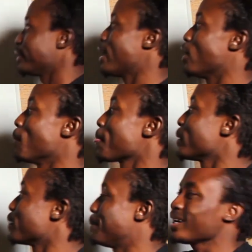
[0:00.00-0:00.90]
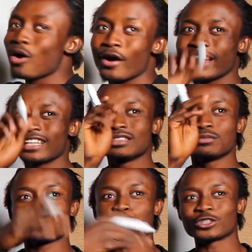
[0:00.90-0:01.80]
Now, Bitcoin
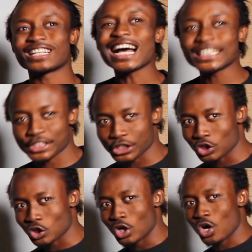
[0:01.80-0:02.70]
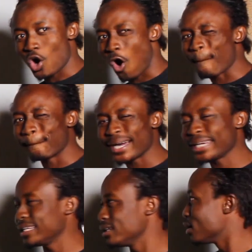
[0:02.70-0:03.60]
production or
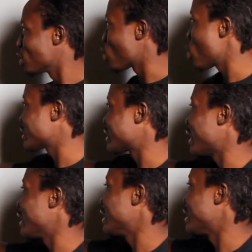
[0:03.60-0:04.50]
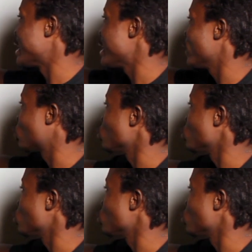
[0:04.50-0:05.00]
mining got started in the year